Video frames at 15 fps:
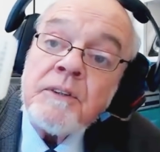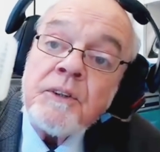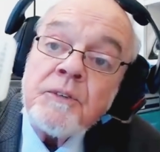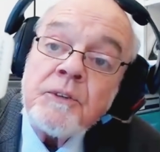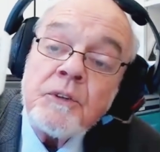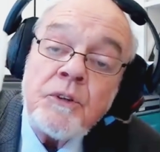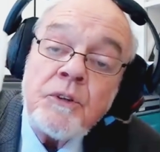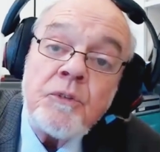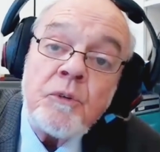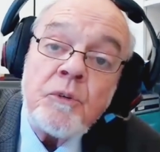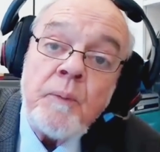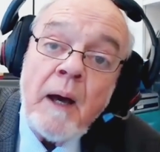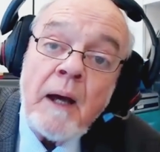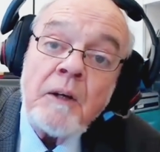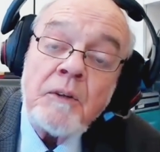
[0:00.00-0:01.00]
this as a Christmas
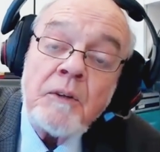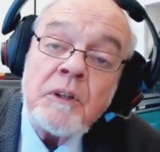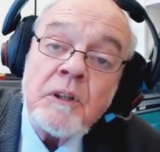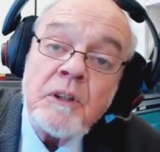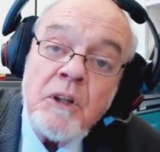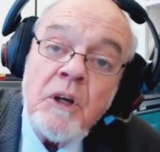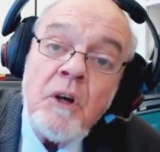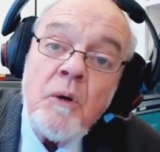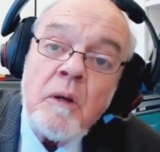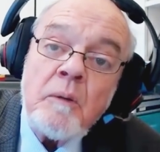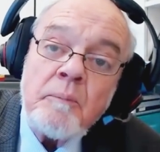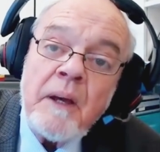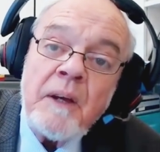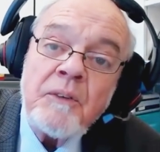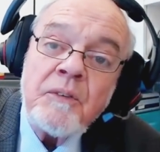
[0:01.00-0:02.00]
pack because the glow it
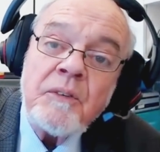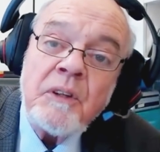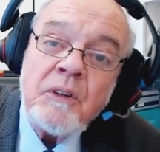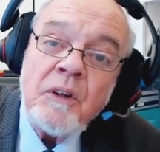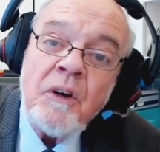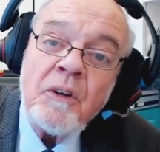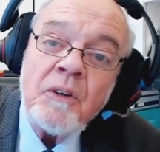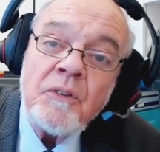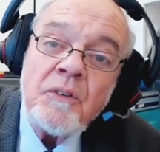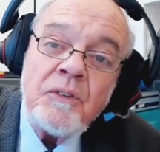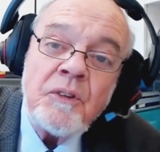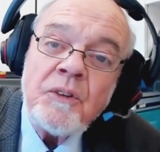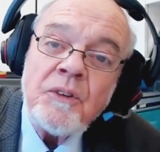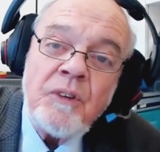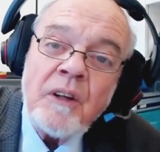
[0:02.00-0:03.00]
makes in the dark is
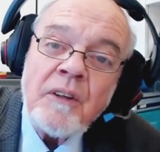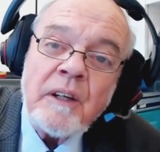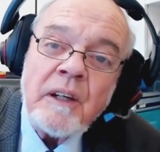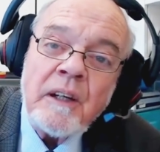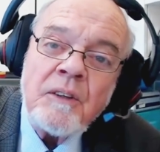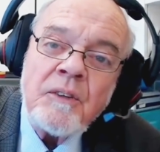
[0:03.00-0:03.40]
just stunning.